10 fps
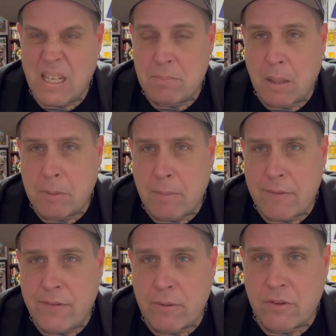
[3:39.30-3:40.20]
my
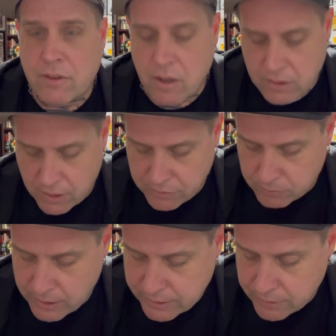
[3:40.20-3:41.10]
favorite song on the
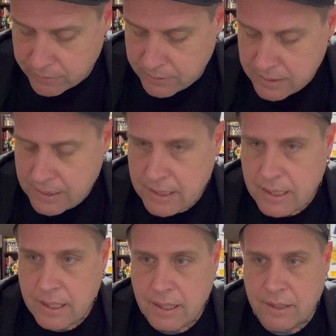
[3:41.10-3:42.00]
record.
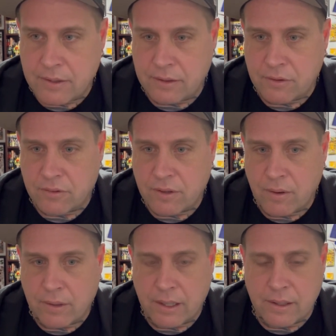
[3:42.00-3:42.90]
I think this
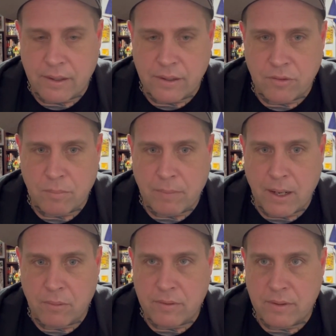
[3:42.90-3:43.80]
song is
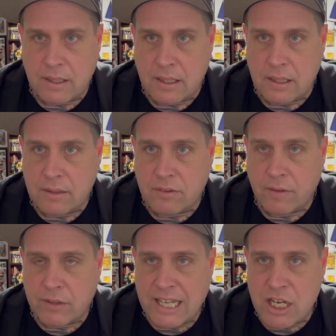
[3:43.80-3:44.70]
about the
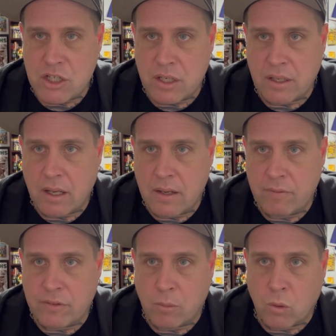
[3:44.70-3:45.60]
suffocation
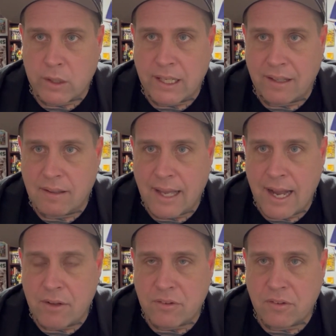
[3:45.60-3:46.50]
of the working
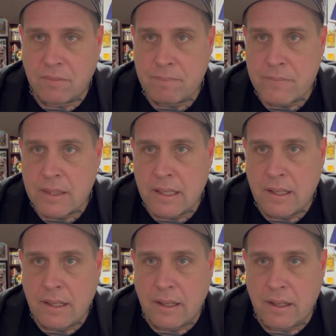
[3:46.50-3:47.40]
class
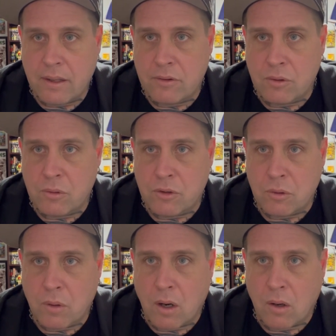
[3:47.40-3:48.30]
due
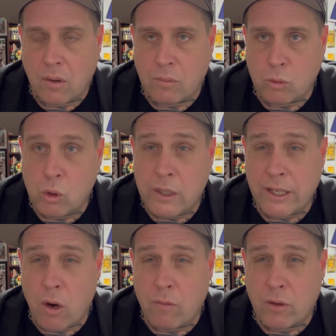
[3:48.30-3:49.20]
to our
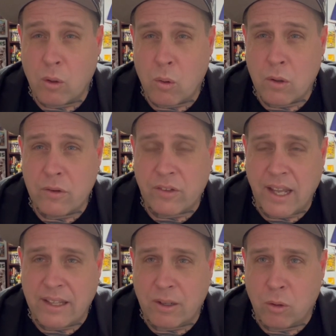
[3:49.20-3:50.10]
ruling overlords
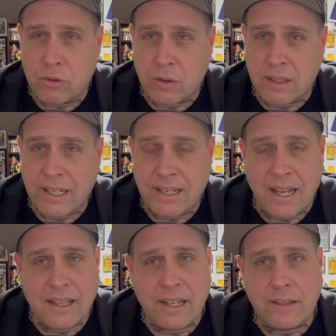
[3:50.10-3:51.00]
and the ultra elite.
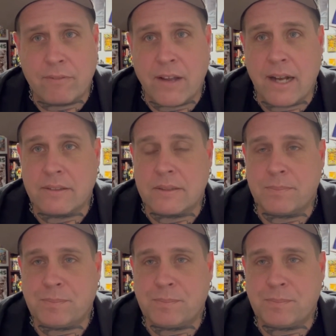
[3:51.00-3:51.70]
I like the fact